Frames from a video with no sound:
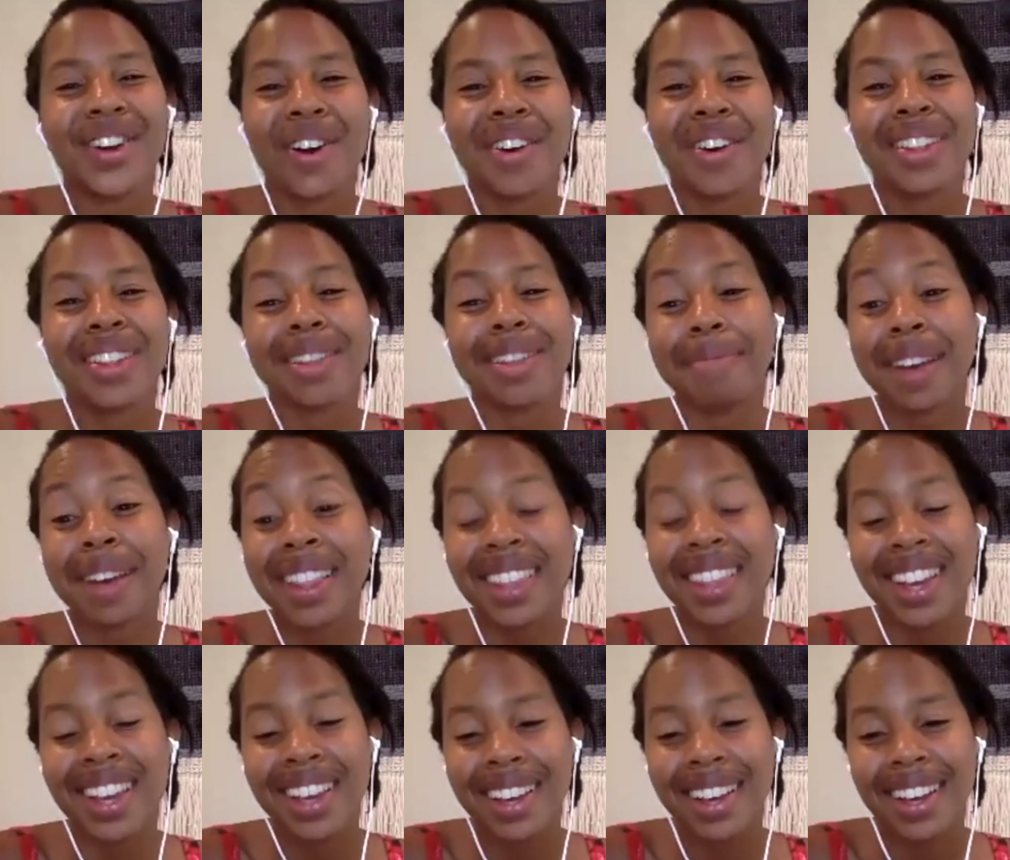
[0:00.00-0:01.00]
are in the month.
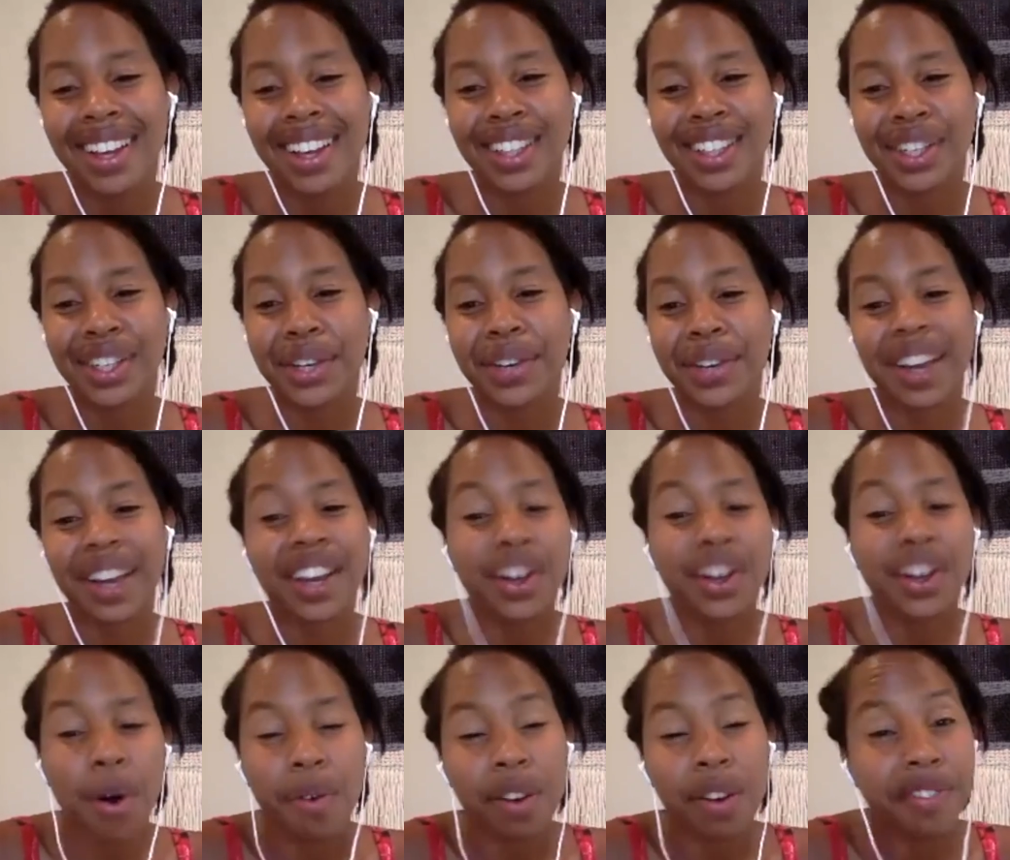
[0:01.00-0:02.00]
So you're getting
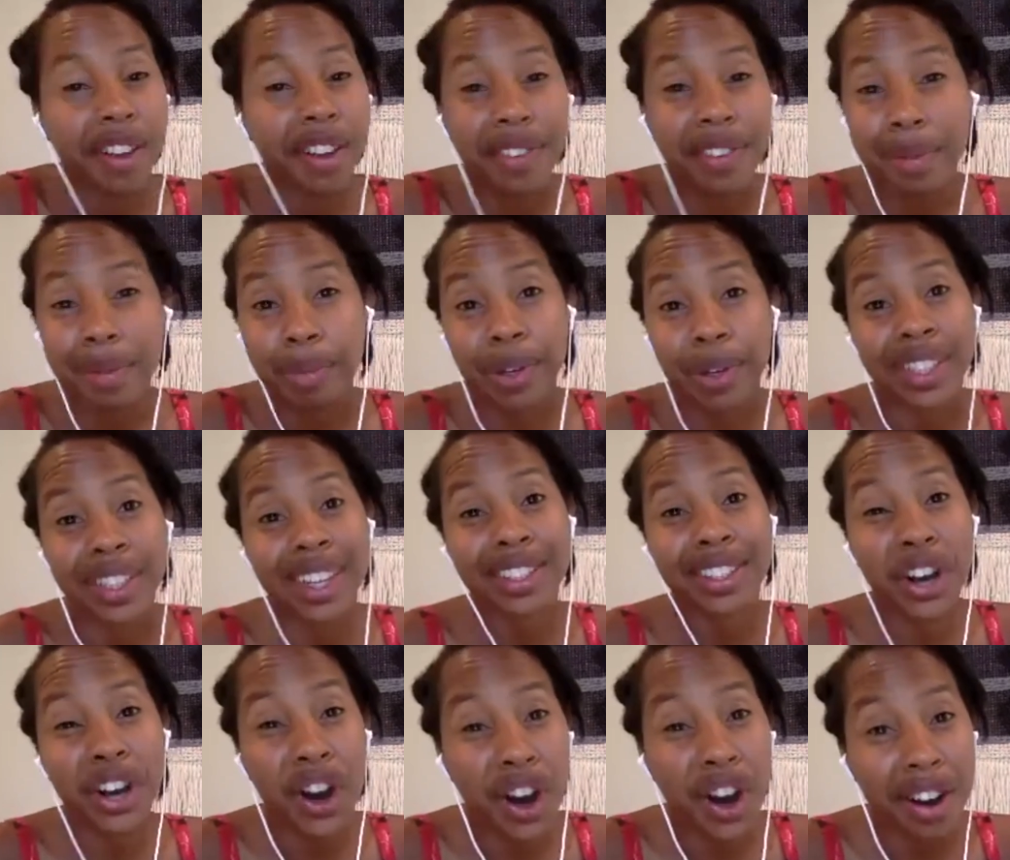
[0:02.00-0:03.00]
over 50%
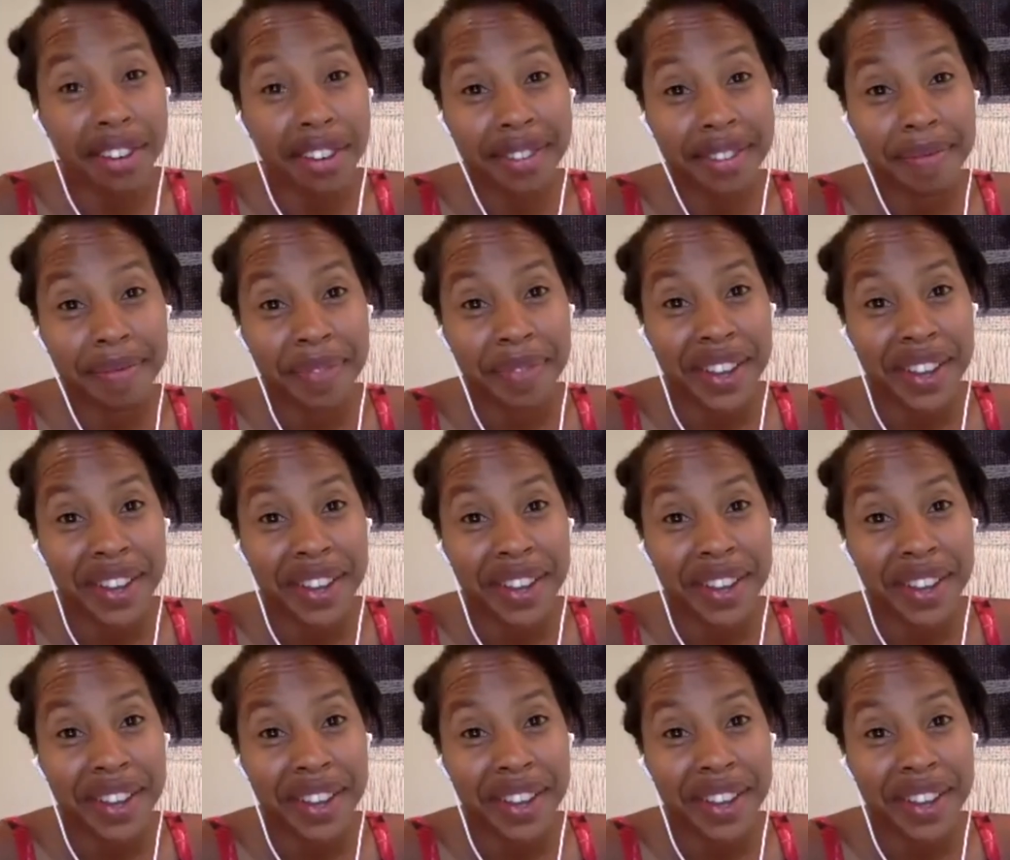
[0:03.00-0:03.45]
off.